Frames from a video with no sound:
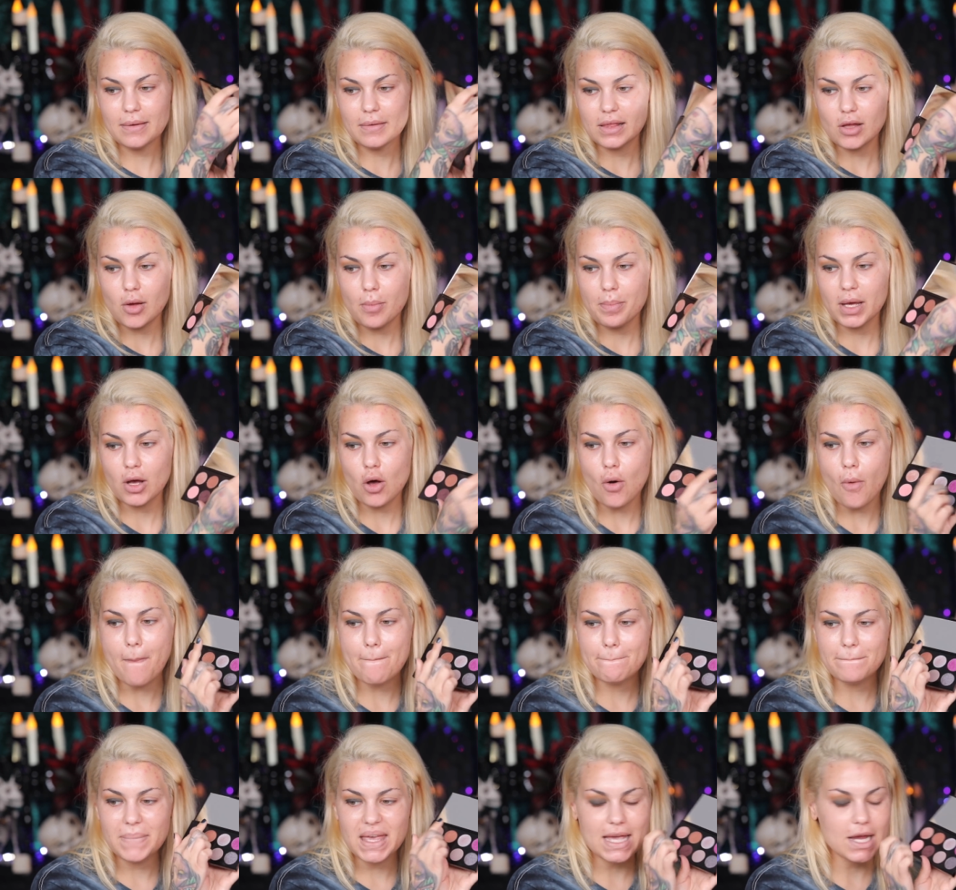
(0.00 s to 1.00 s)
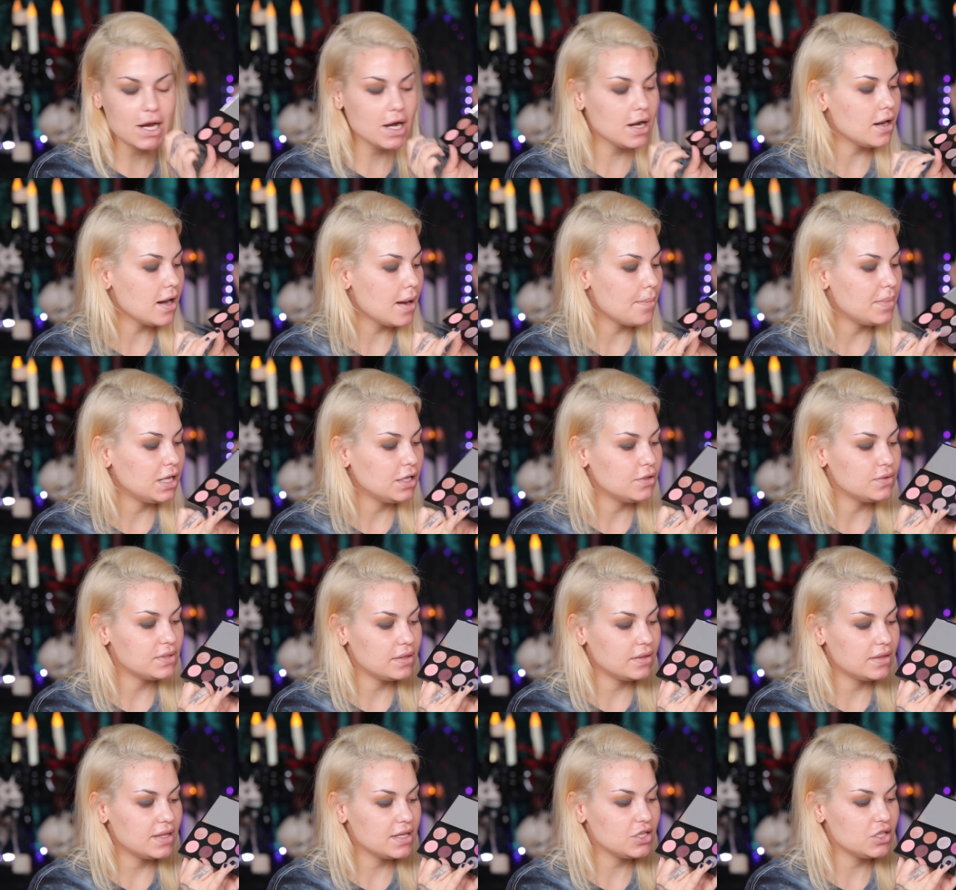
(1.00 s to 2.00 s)
a little big old mirror. I'm gonna use
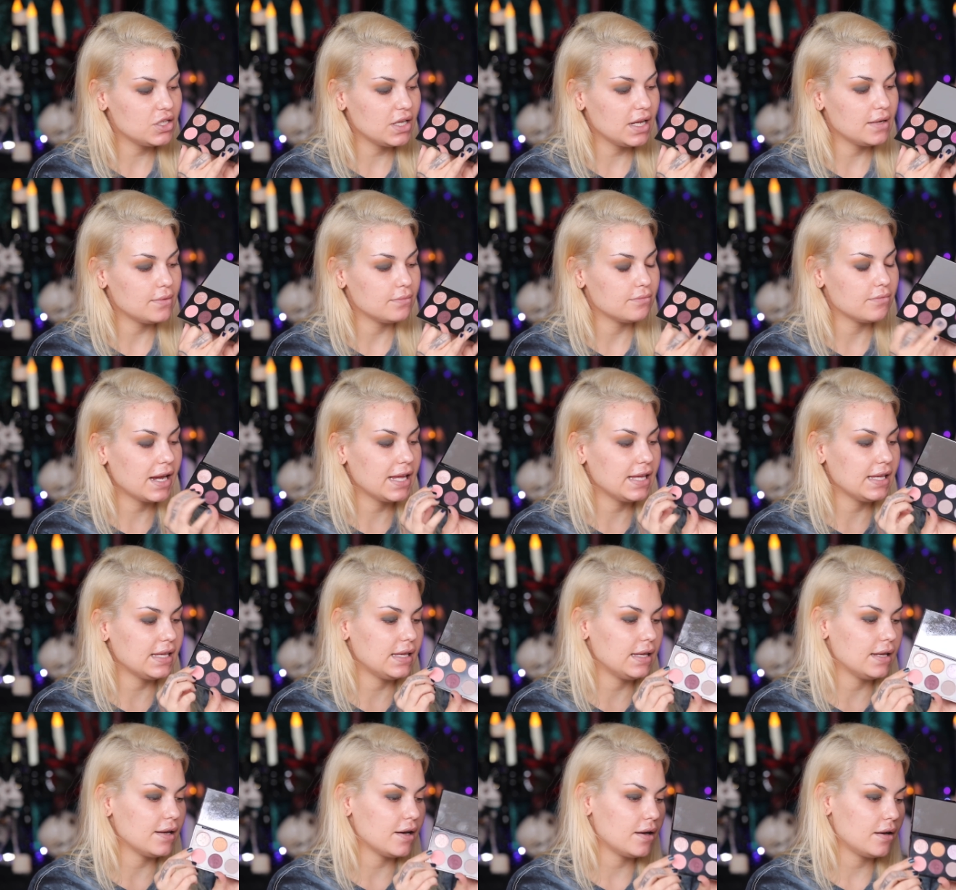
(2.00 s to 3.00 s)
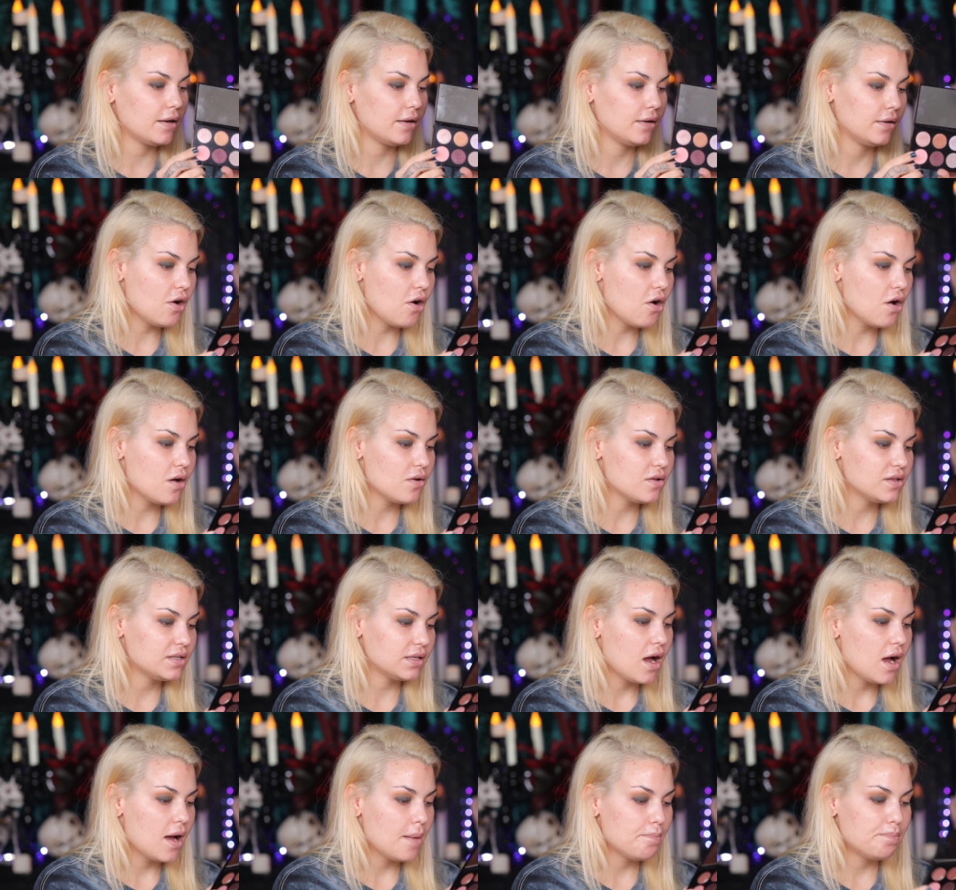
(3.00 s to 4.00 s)
this shade right here called
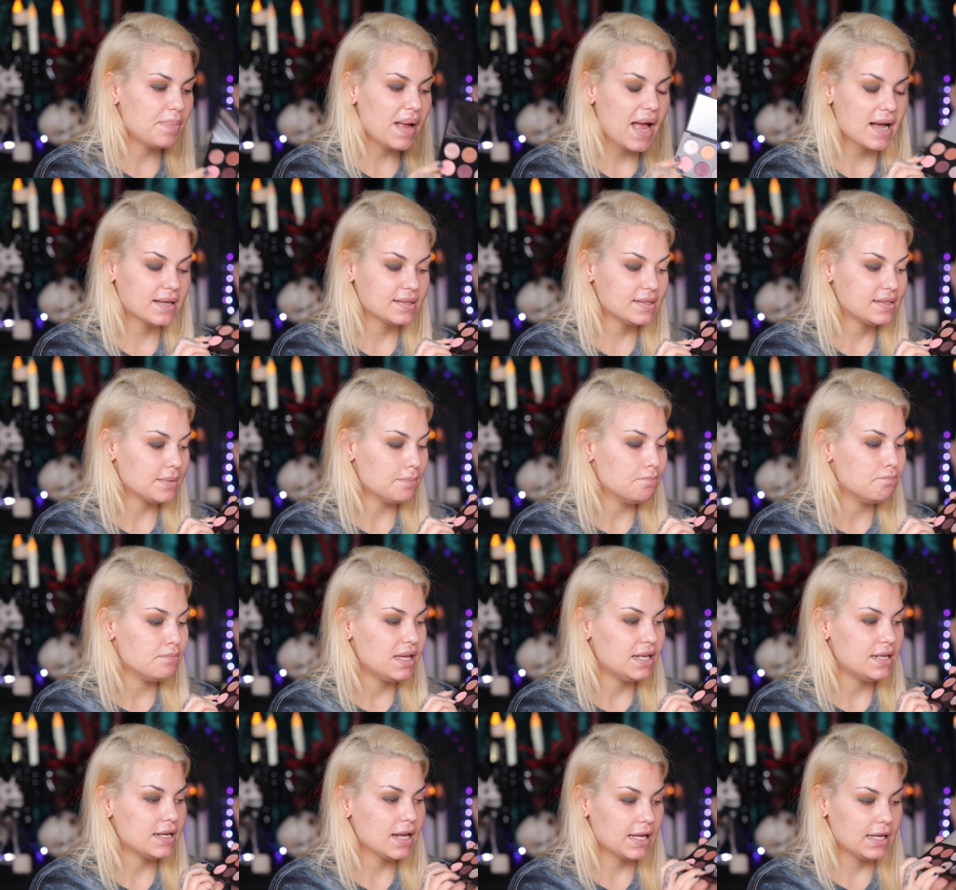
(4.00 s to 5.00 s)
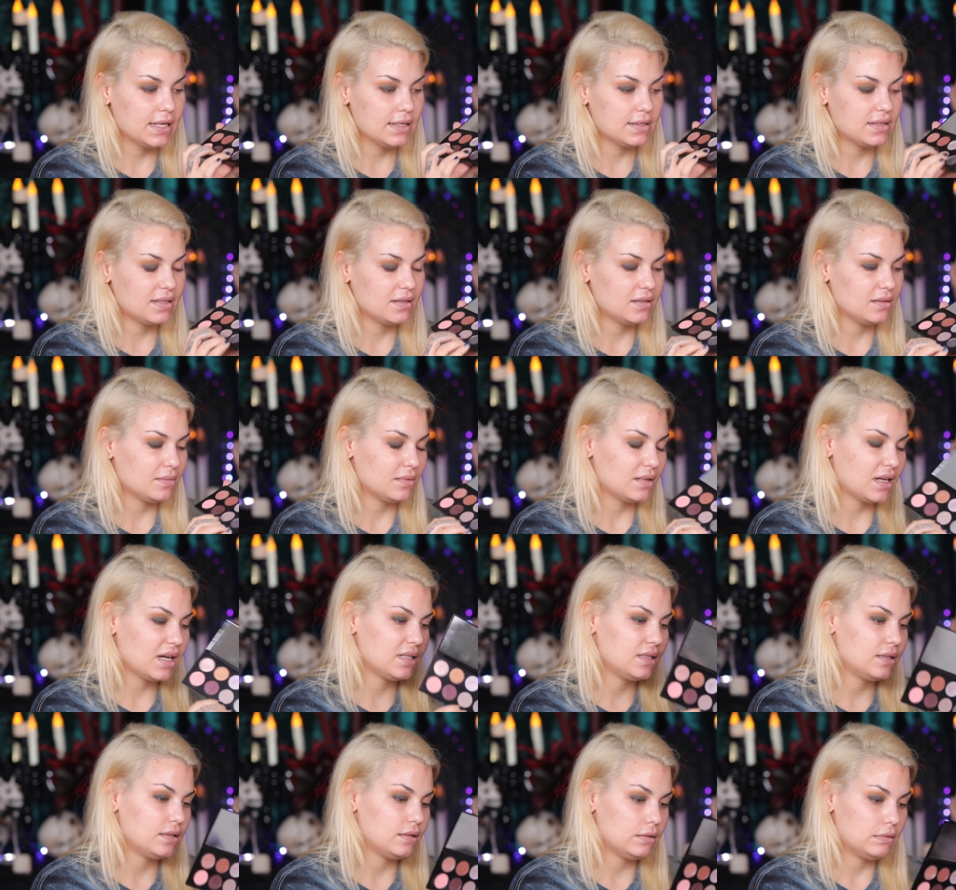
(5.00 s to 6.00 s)
Up Past Midnight.
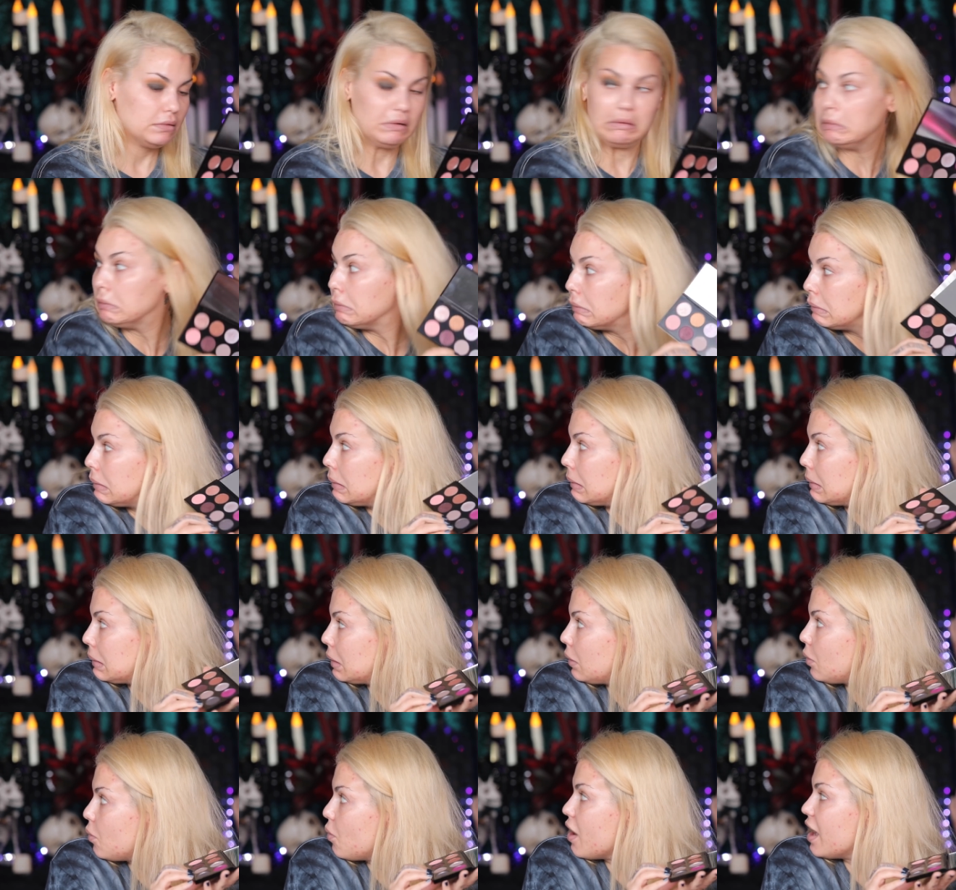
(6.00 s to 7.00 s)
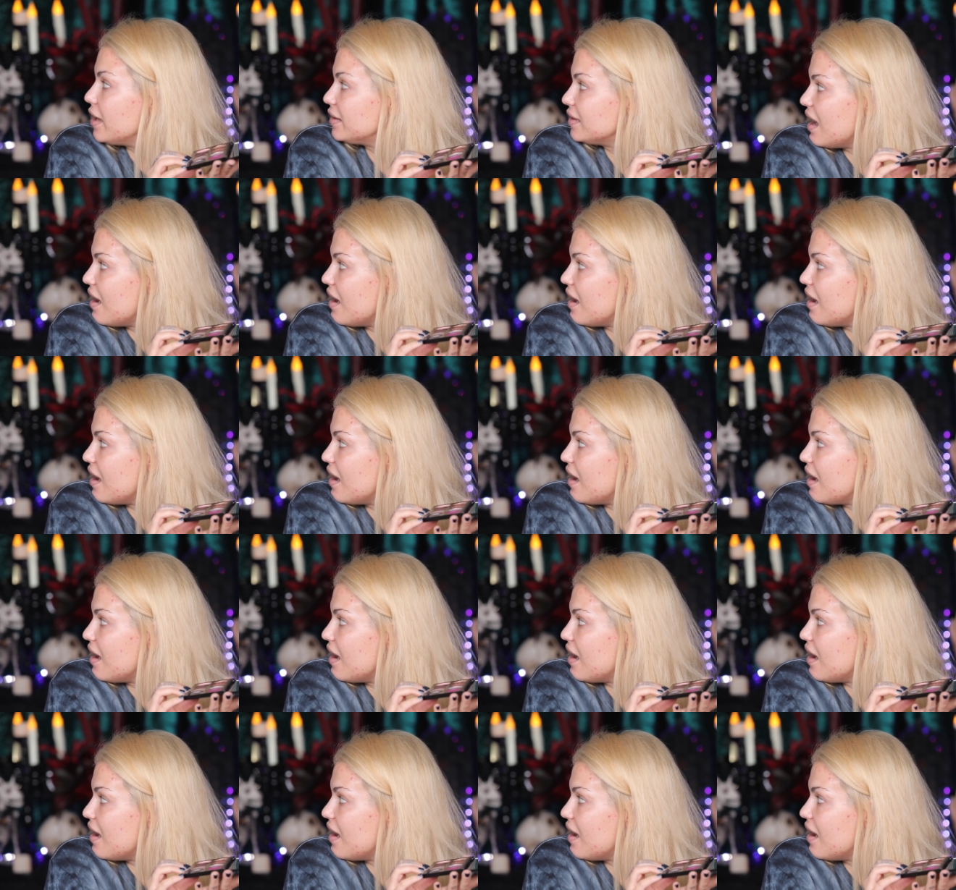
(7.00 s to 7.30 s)
What the fuck? What